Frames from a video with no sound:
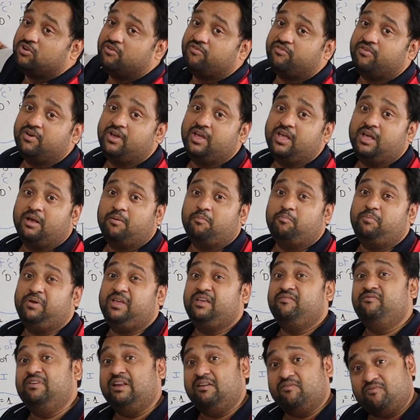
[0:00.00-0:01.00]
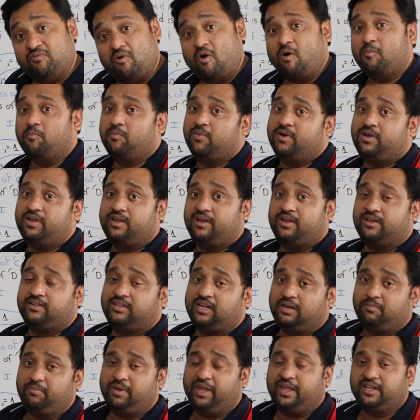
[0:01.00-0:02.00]
of B will form.
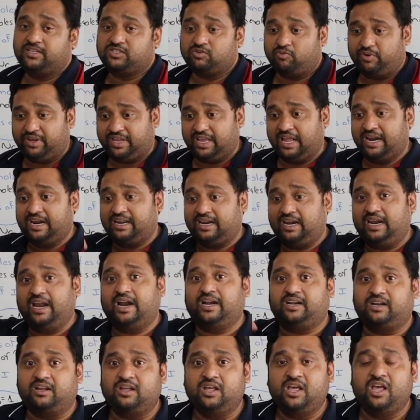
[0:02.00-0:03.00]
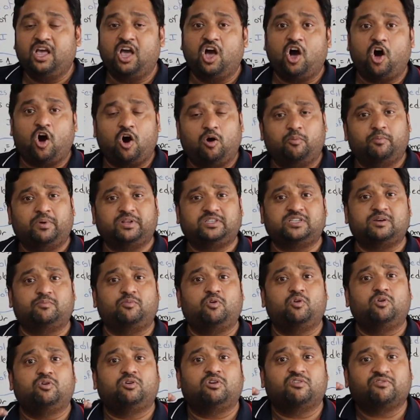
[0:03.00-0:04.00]
That means we can relate how much
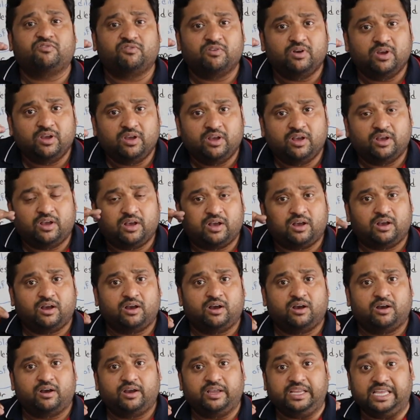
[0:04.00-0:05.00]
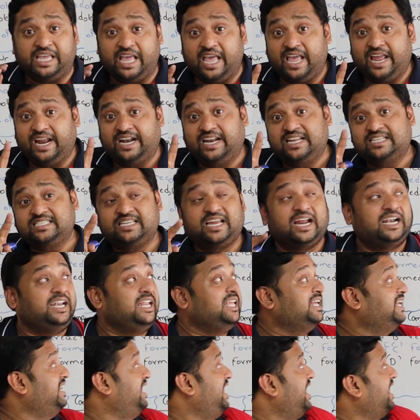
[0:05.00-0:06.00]
amount of A it is
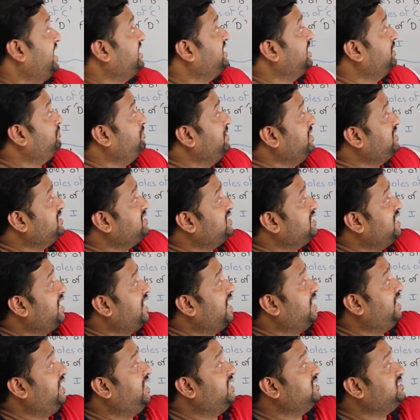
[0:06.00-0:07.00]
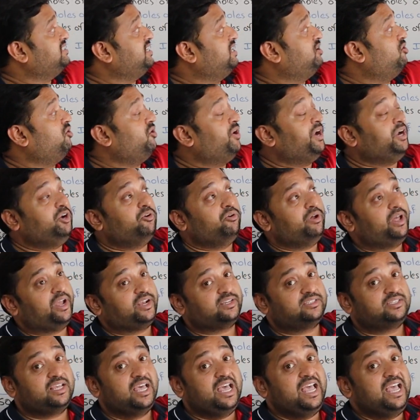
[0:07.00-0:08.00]
getting reacted means Na0 into
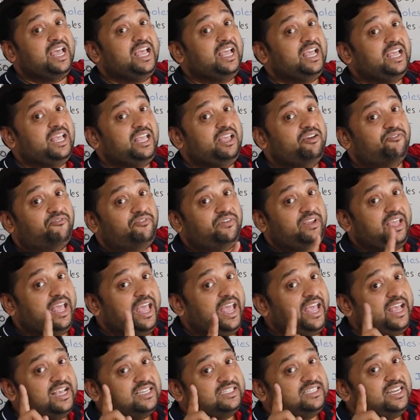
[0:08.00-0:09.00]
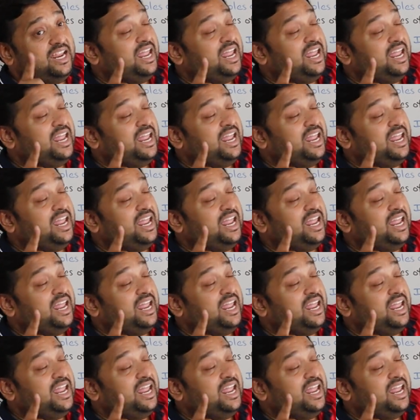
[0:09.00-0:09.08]
X. If A is